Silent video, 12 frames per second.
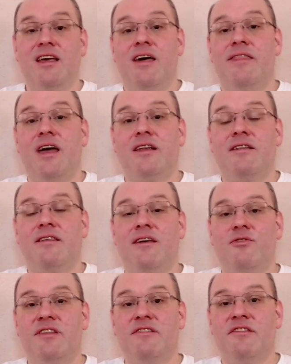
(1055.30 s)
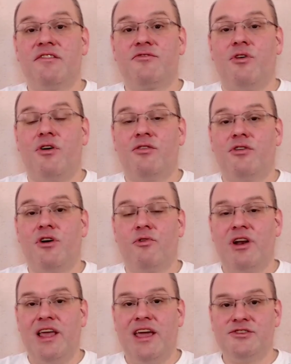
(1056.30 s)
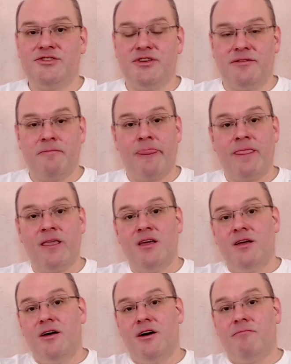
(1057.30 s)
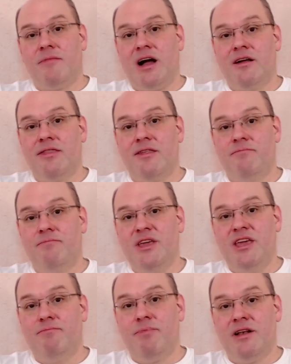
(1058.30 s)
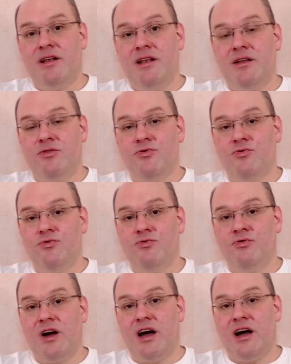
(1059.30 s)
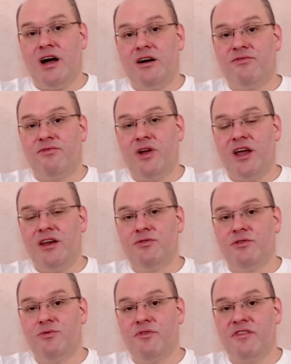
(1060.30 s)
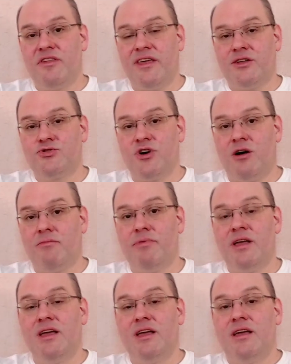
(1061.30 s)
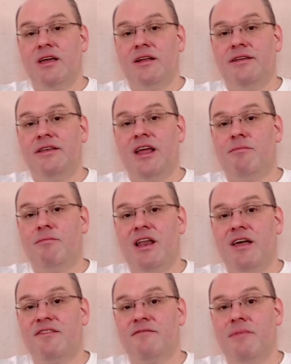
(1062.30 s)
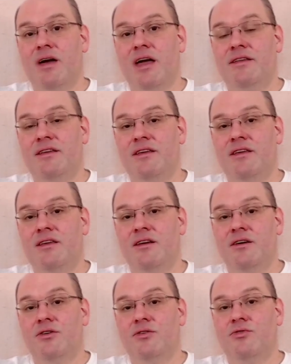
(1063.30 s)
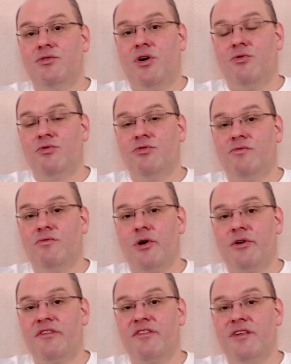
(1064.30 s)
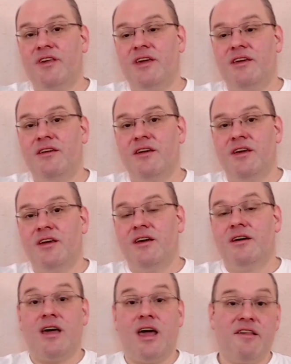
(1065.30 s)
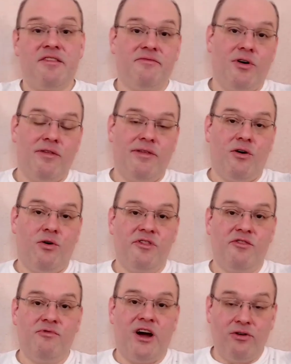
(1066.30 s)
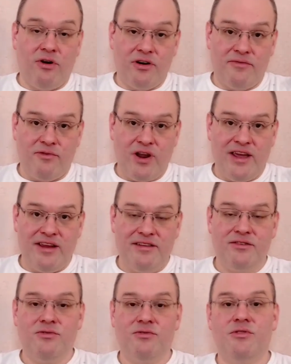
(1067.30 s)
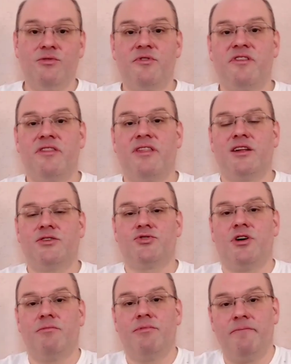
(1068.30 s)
Then there is a strong correlation. Among the people who are afraid to lose their job, double as many go to work sick uh, as for those who are not afraid to lose their job.